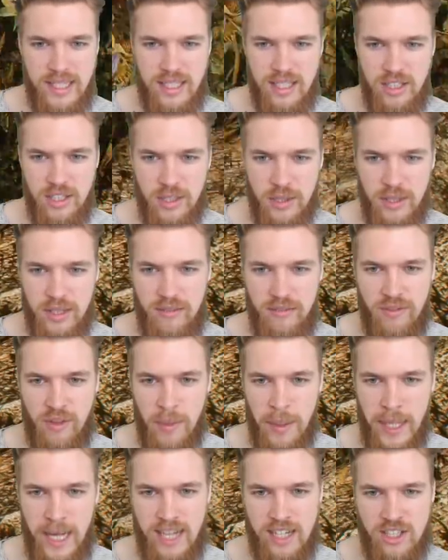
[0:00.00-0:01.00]
to do it from
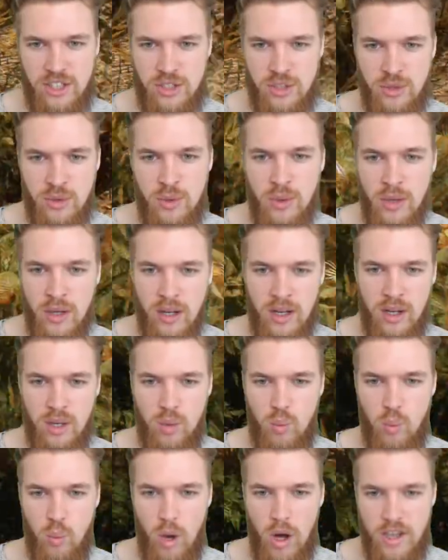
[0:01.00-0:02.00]
an actual
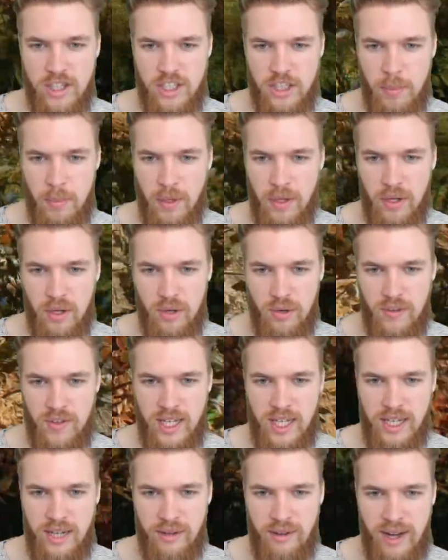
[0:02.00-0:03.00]
worshipper of
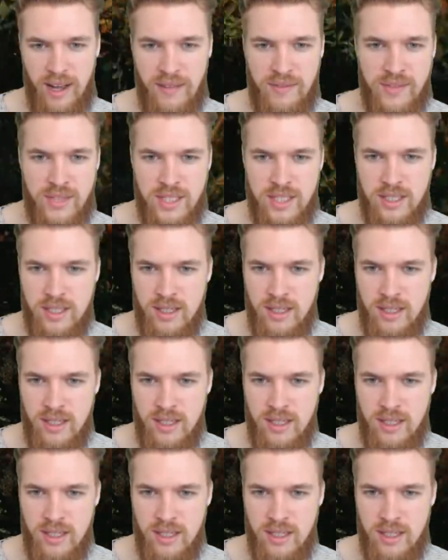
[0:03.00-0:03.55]
Kynareth's